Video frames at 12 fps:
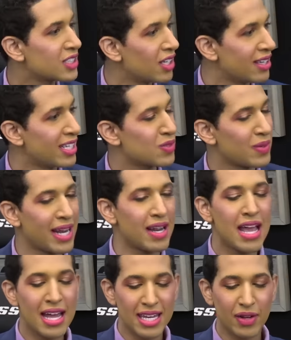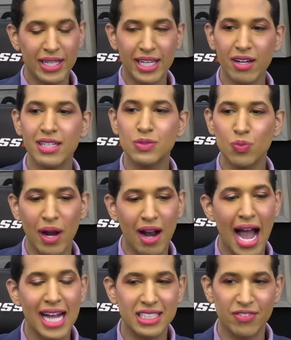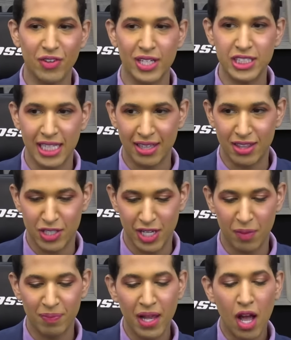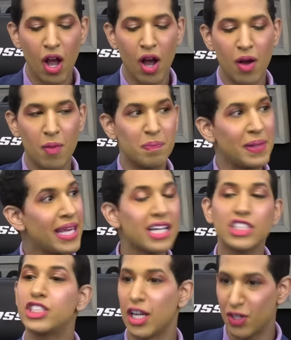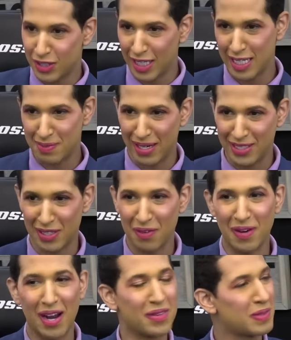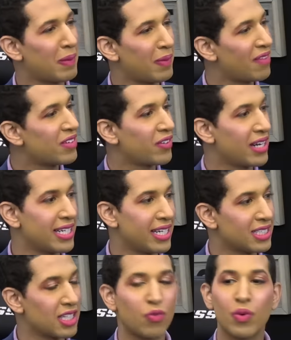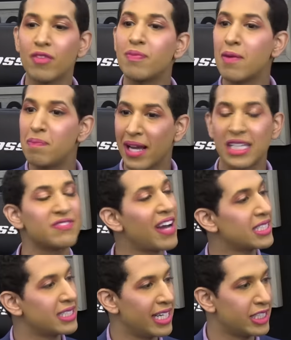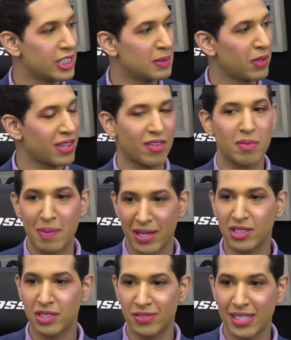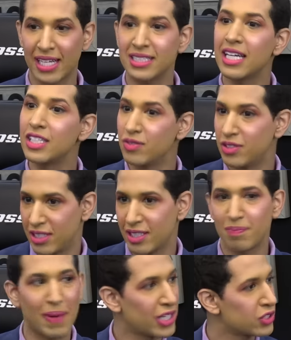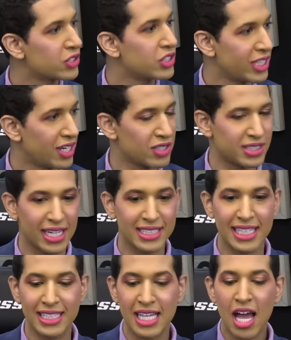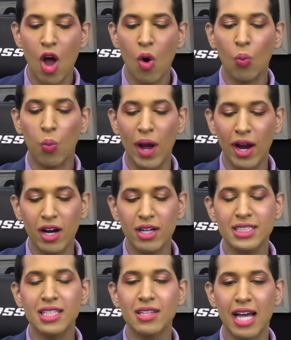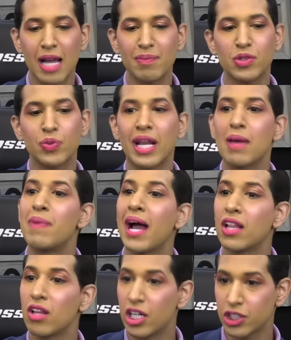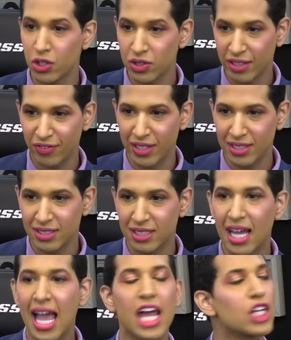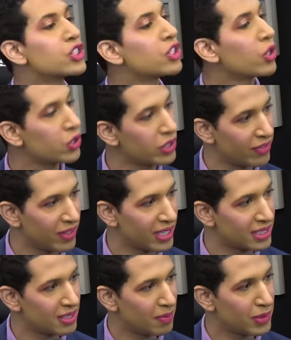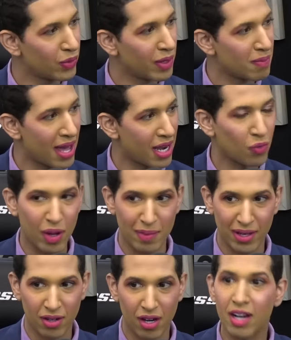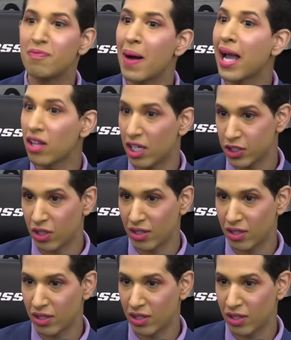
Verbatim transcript: on this, right? Now, here is where I differentiate the two. Being a gender studies major, right, which people have different ideas of, one of my biggest fascinations, both having my master's of science and t- bachelor's in gender studies, is where is the line between a biological difference and a social difference between men and women on a biological